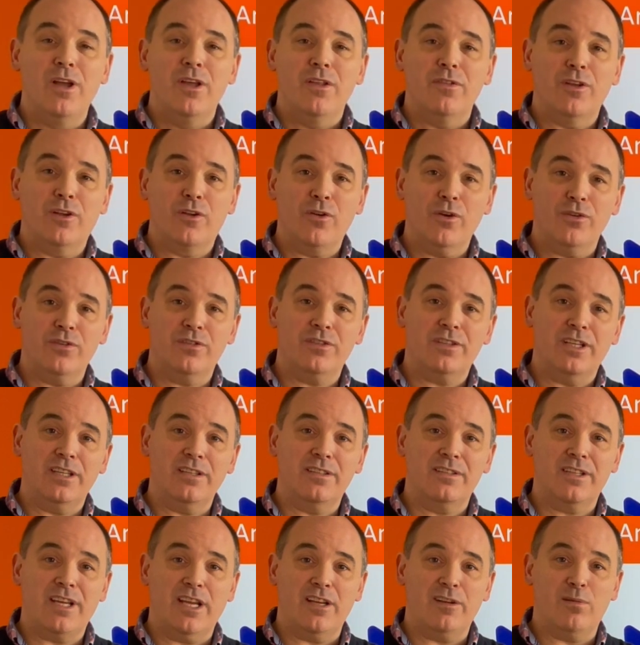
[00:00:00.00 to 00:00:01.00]
The costing
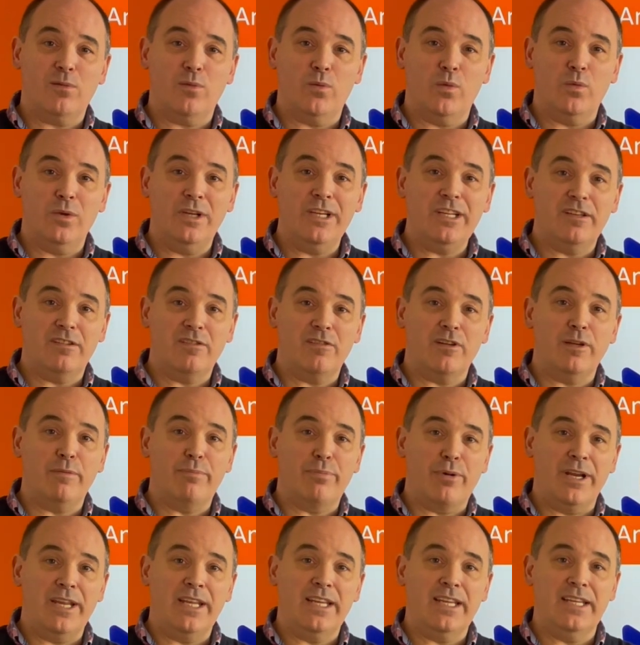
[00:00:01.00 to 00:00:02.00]
schedule will literally
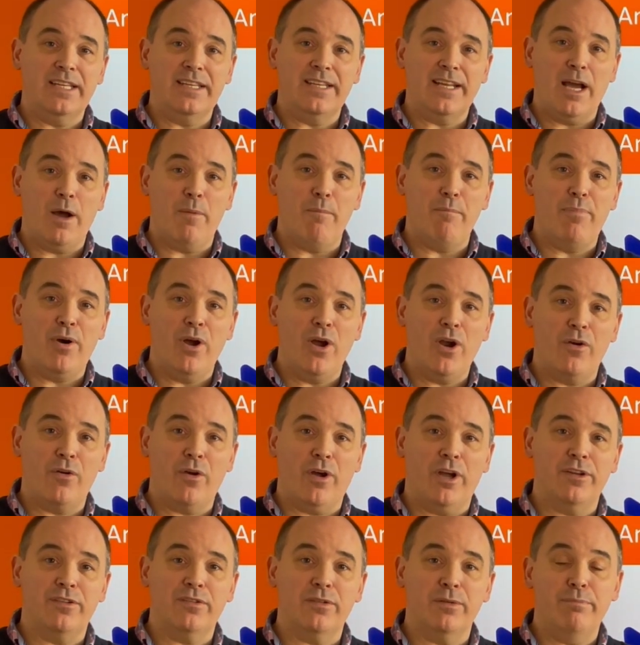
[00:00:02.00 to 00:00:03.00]
break it down per
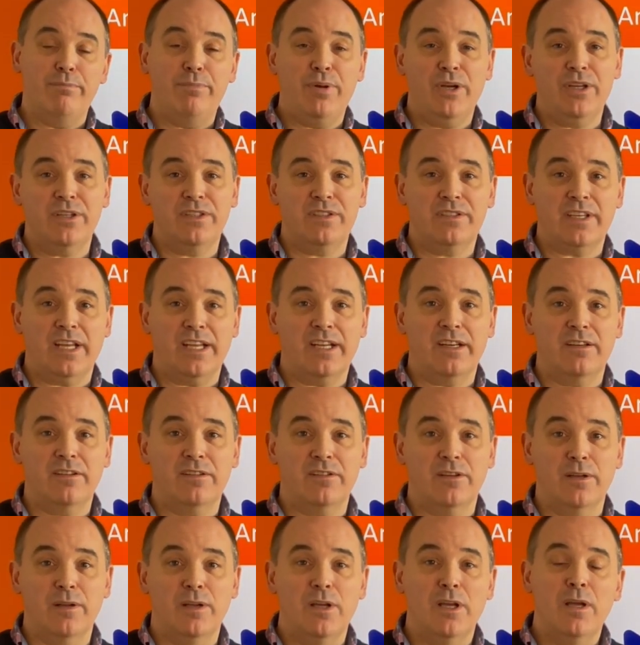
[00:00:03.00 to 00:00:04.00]
item, per
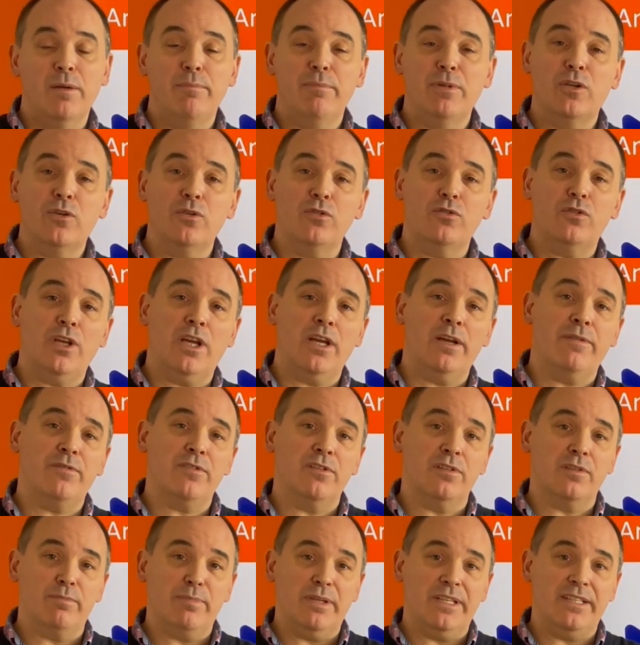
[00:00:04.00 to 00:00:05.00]
section, because you have to
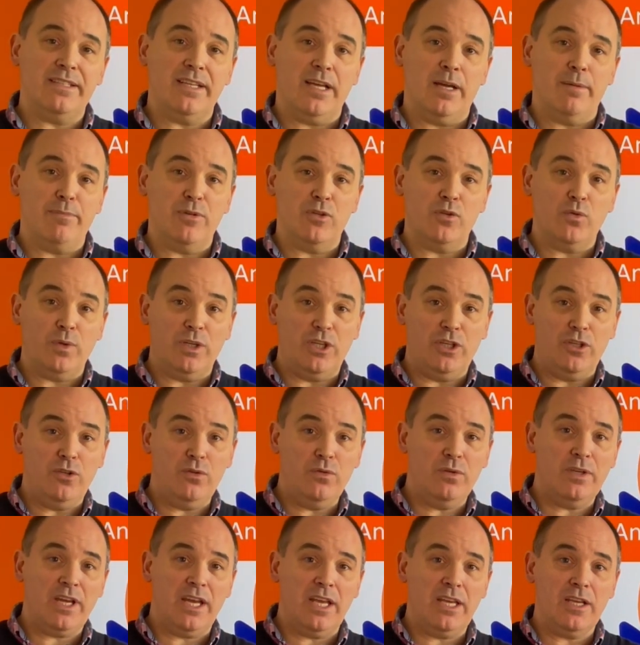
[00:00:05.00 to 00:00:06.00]
split out between
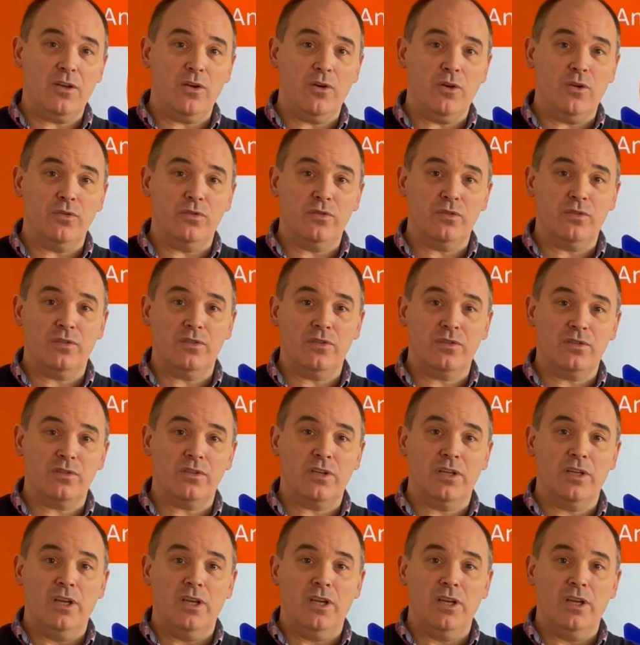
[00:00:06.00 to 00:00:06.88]
UK costs,